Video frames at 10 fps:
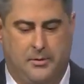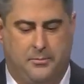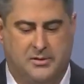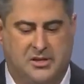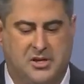
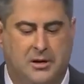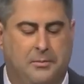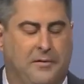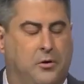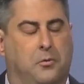position
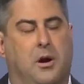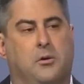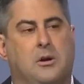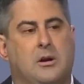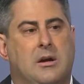above your
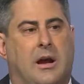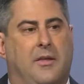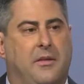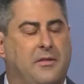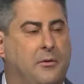own.
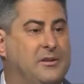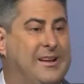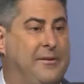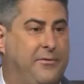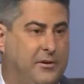And then there is
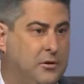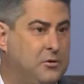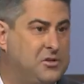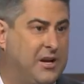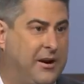a
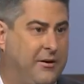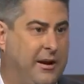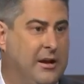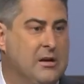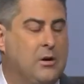fiduciary,